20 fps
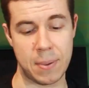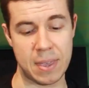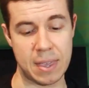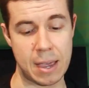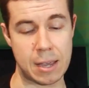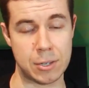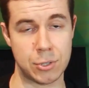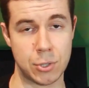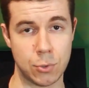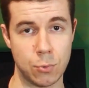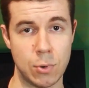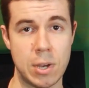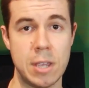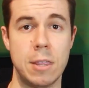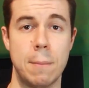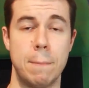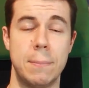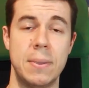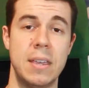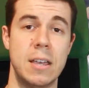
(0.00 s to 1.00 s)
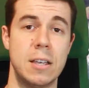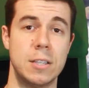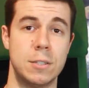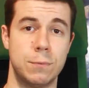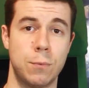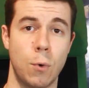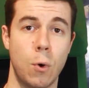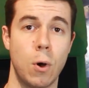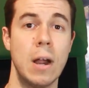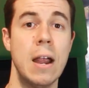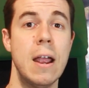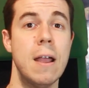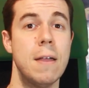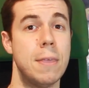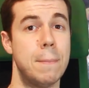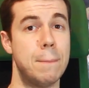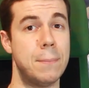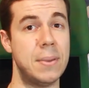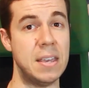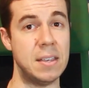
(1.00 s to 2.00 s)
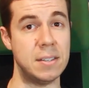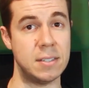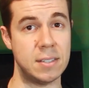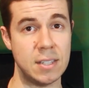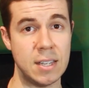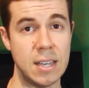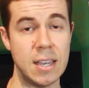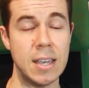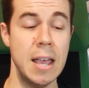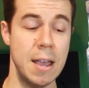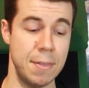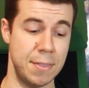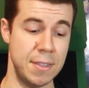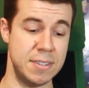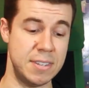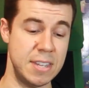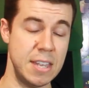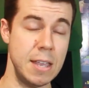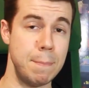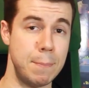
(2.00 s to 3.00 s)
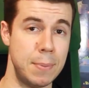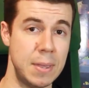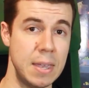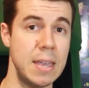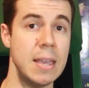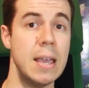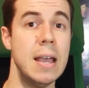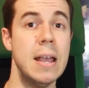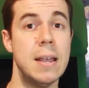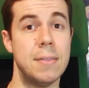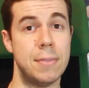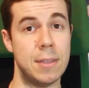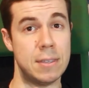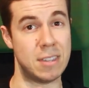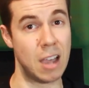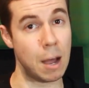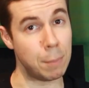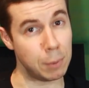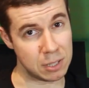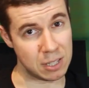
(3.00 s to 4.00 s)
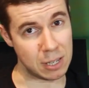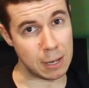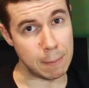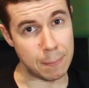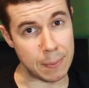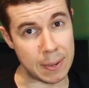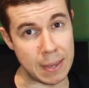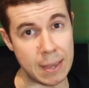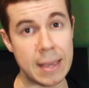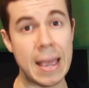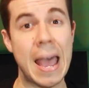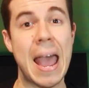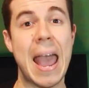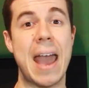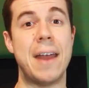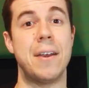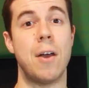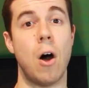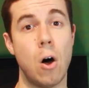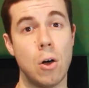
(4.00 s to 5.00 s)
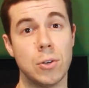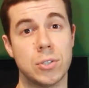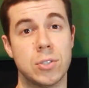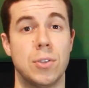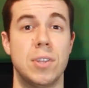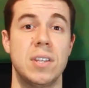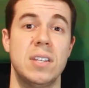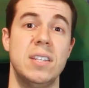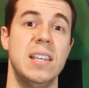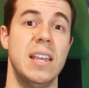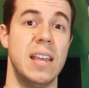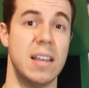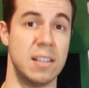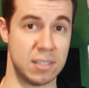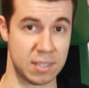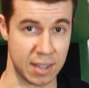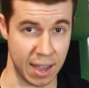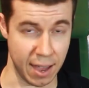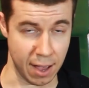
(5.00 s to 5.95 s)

P S three, the P S four, the P C, the D P, the double D P, and also the D S